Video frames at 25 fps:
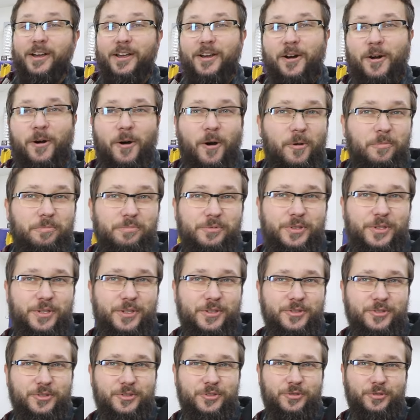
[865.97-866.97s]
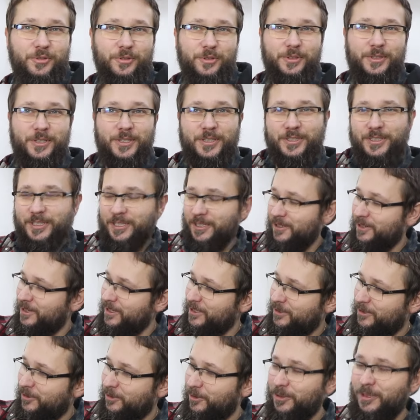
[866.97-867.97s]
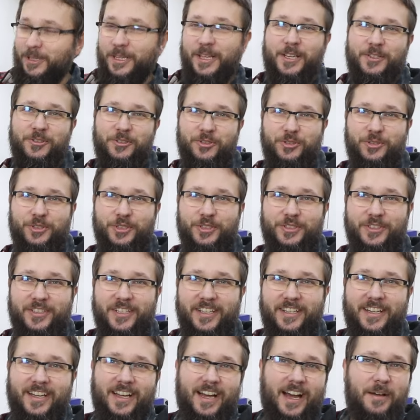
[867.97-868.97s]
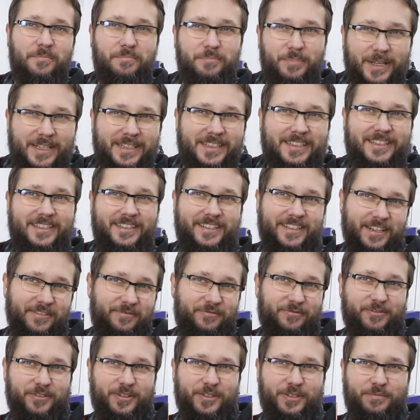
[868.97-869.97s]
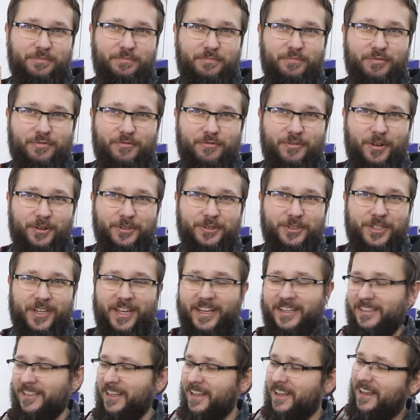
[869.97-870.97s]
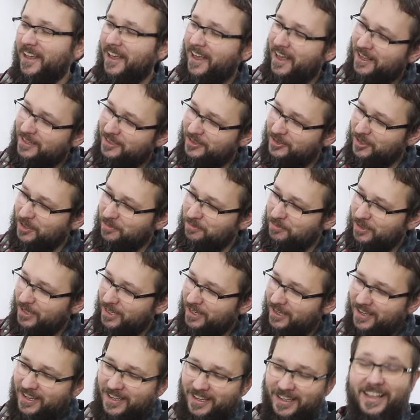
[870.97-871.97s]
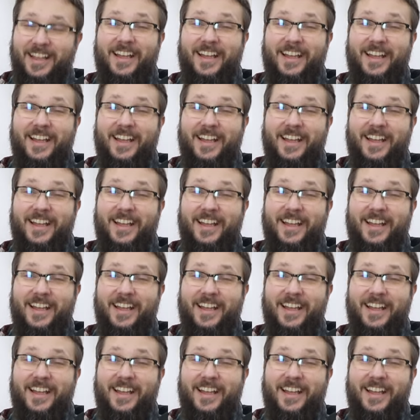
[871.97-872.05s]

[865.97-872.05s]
I hope you enjoyed this little interesting, a bit different project. Something